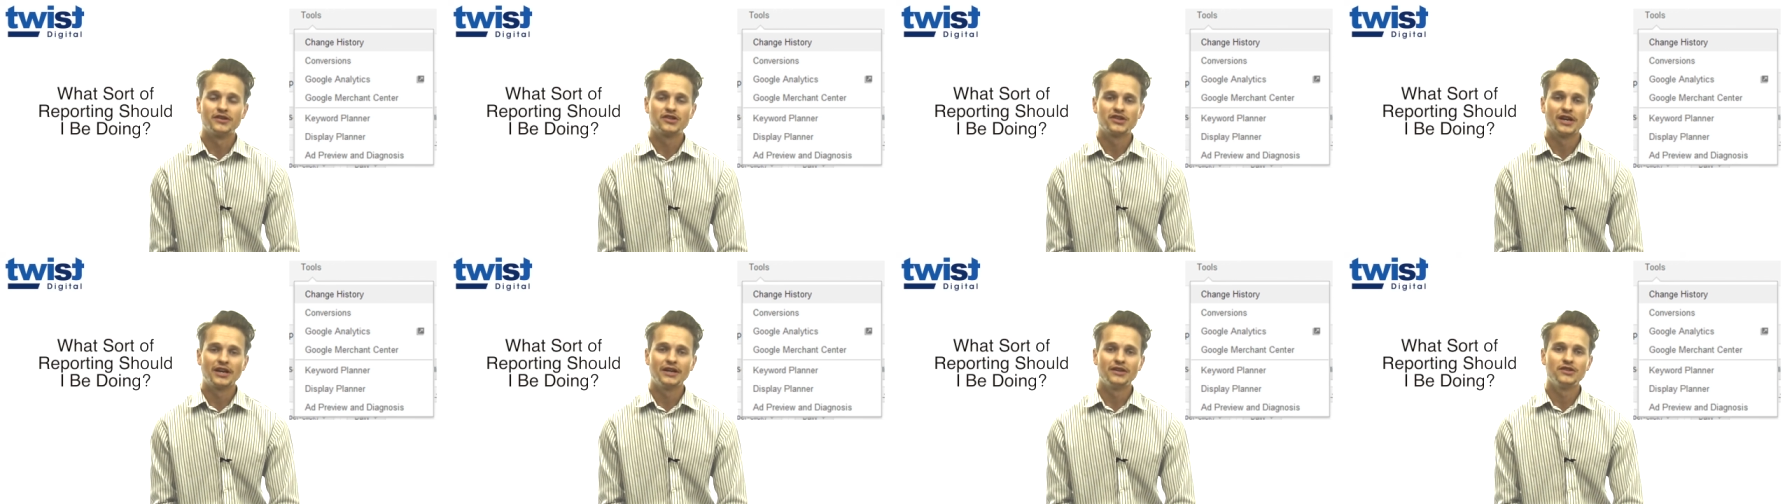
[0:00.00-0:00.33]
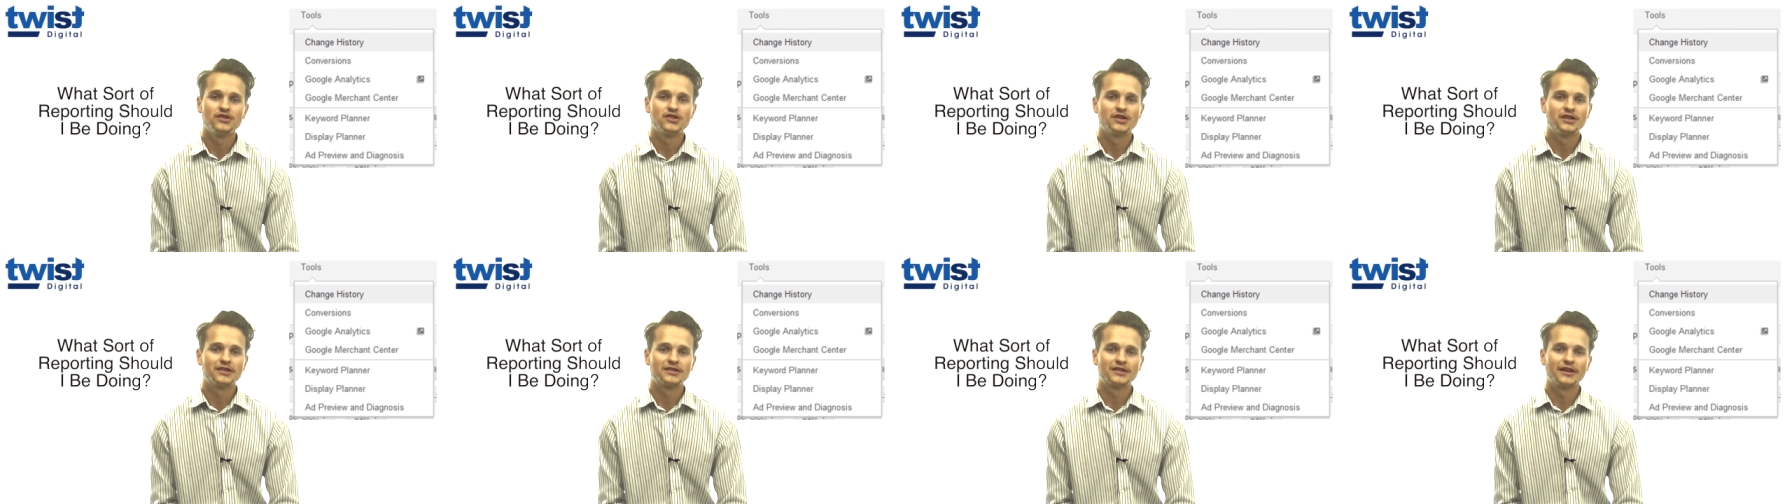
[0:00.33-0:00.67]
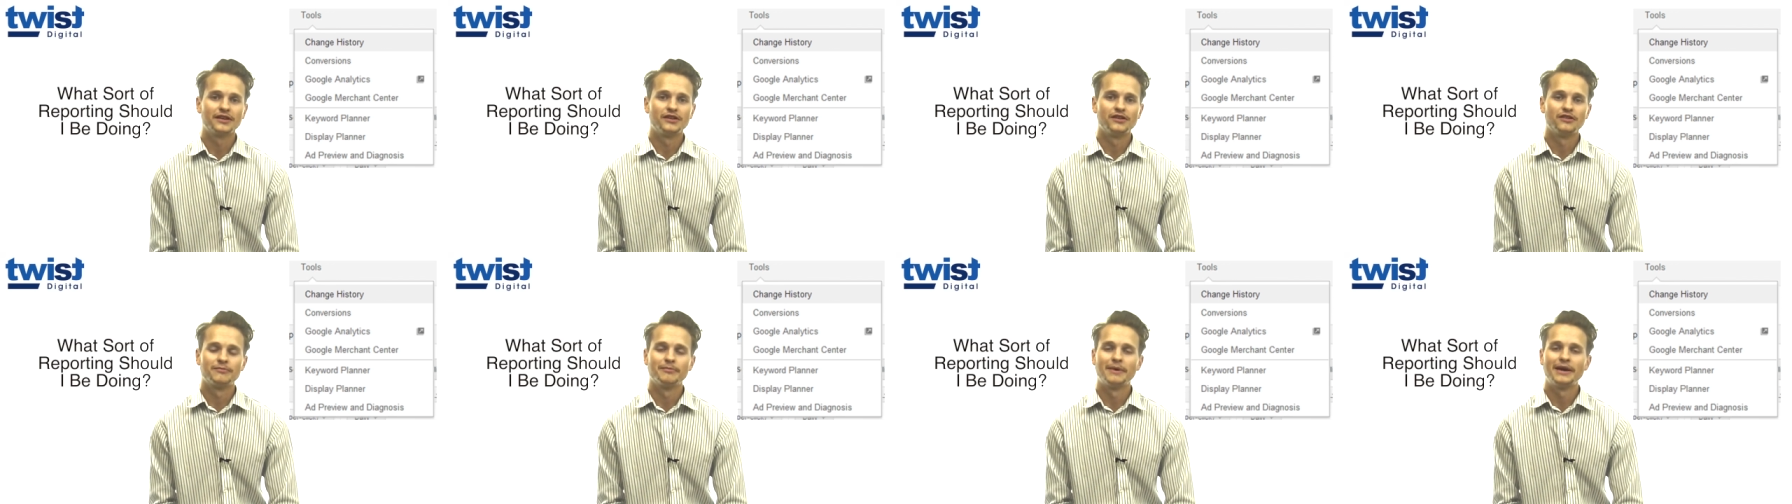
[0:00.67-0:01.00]
changes
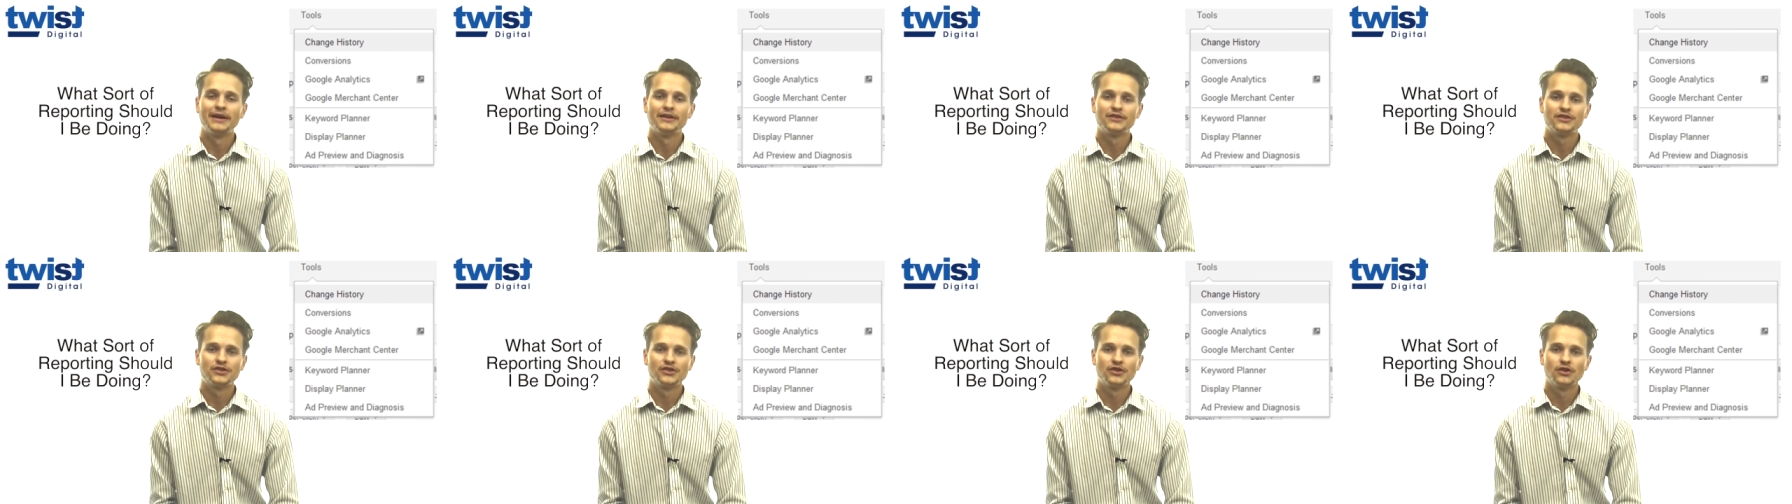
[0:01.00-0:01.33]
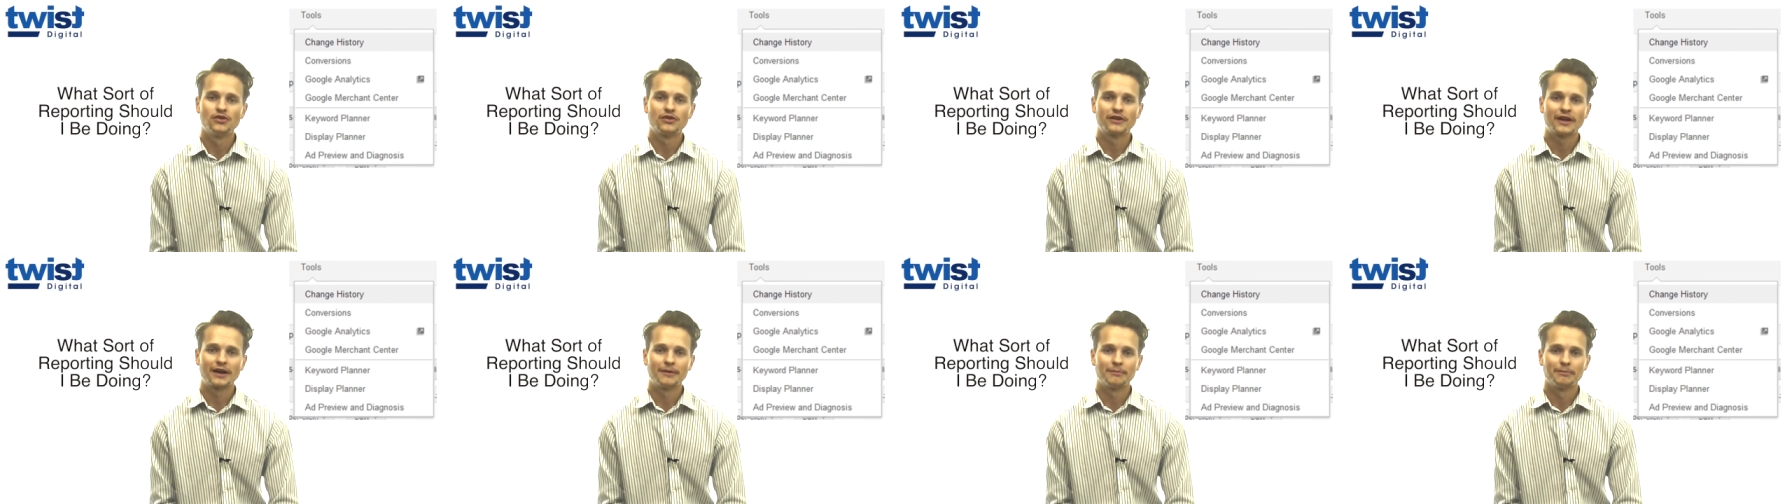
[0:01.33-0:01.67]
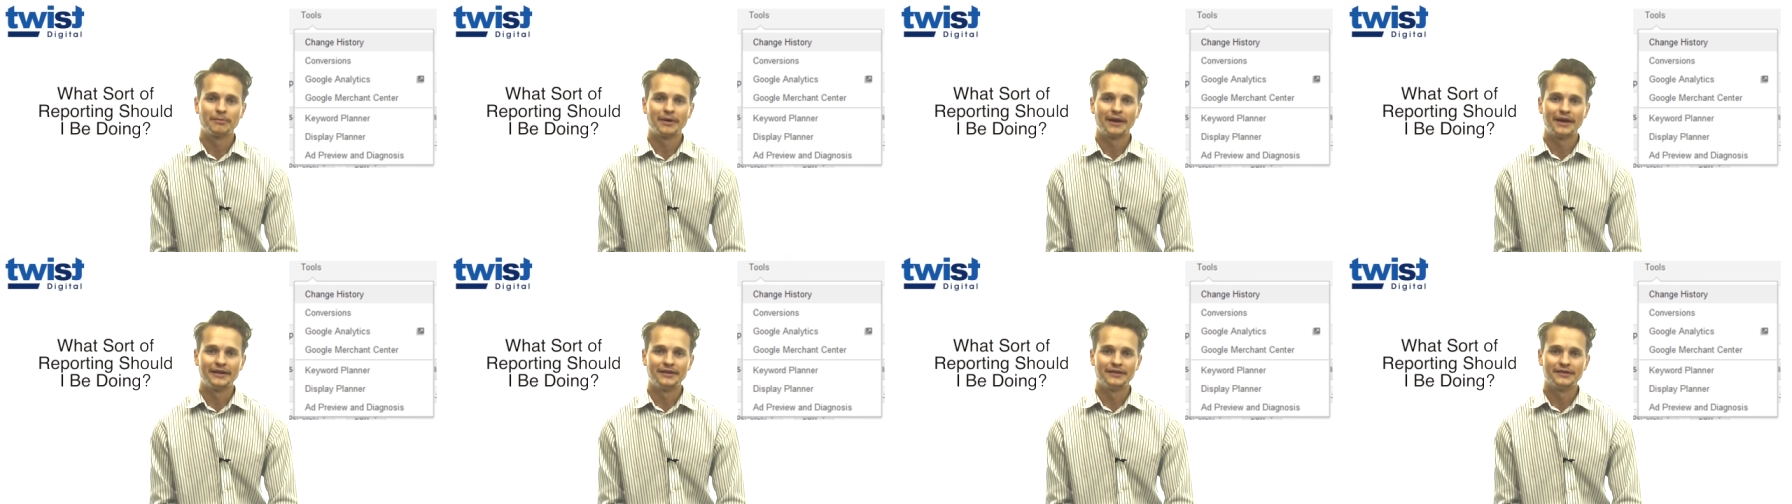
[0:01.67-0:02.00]
that you've made to your
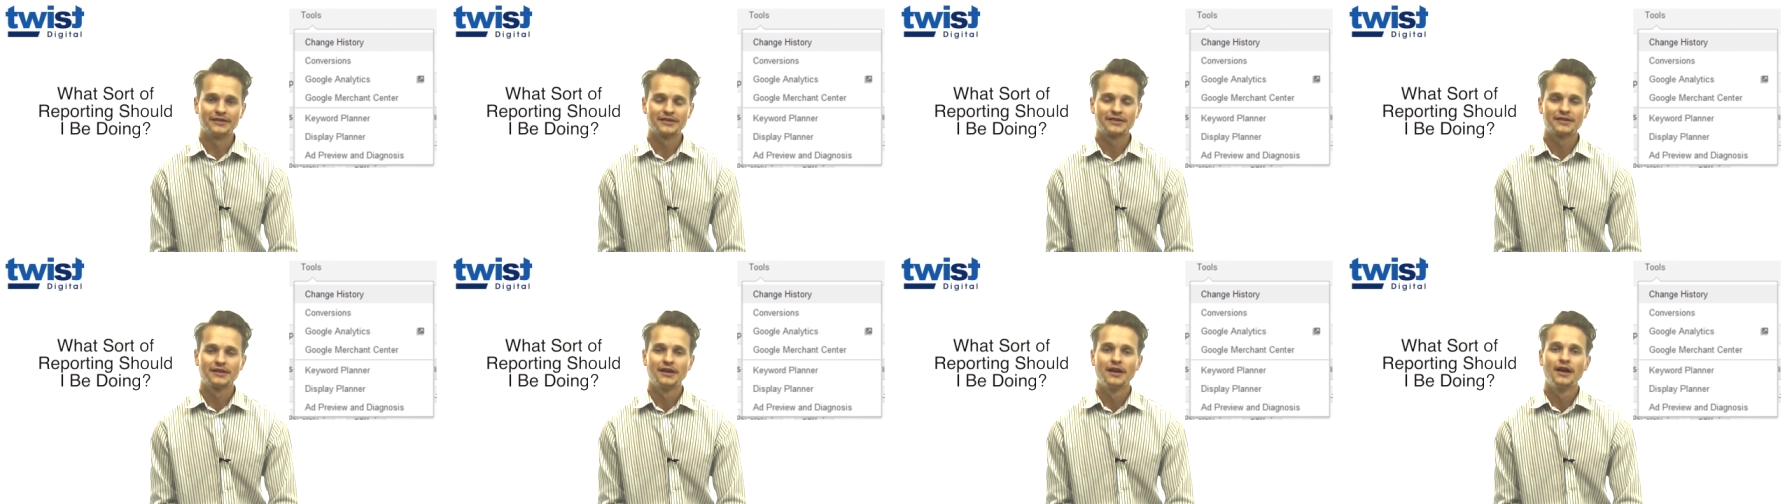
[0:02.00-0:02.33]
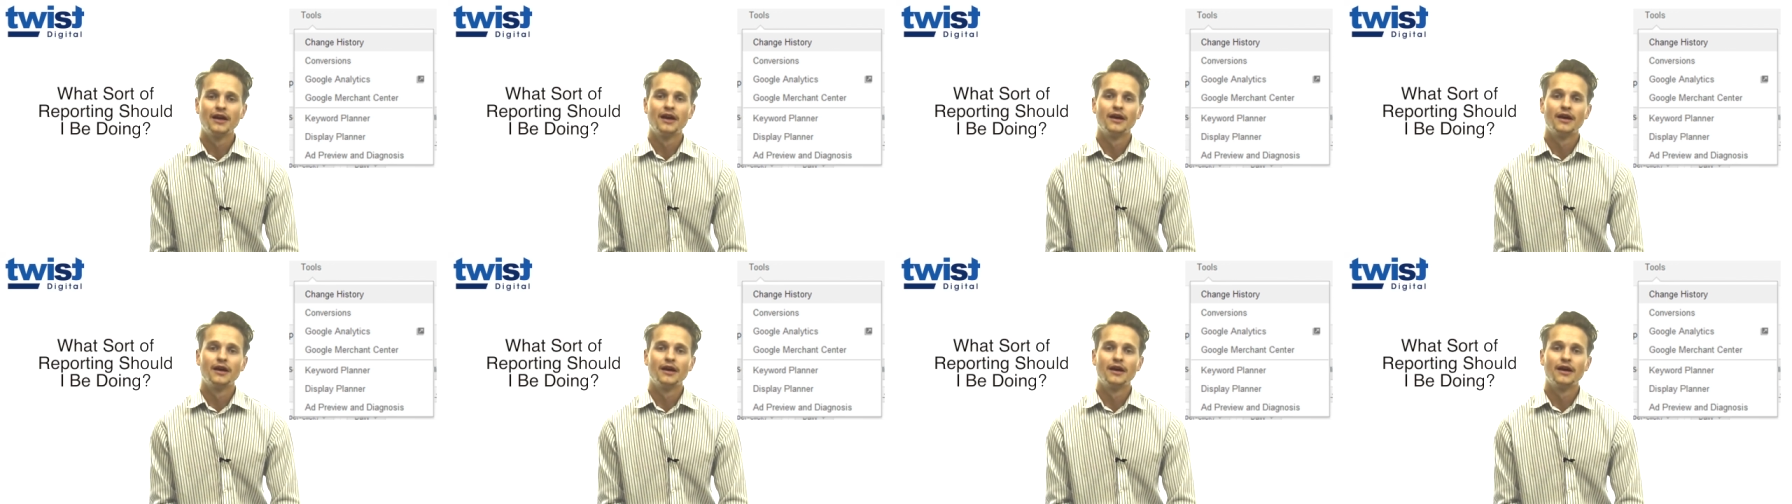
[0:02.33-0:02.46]
campaigns